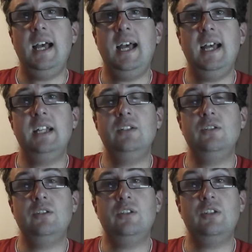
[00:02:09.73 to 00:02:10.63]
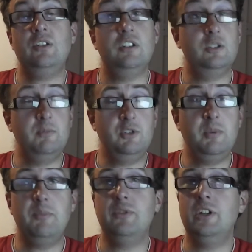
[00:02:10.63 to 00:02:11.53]
And as most
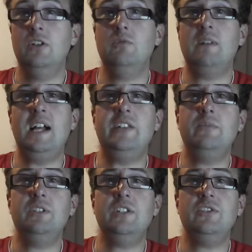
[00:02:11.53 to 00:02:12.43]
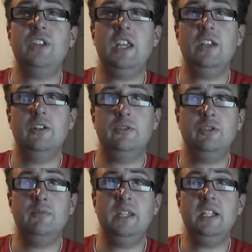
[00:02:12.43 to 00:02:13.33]
people know, Random DCE got
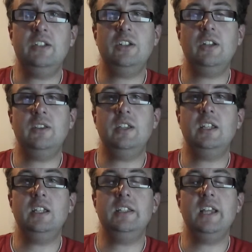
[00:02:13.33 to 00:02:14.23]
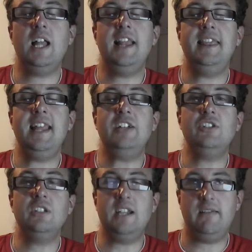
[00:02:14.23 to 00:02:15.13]
to meet the
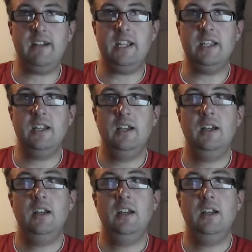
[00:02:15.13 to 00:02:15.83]
legendary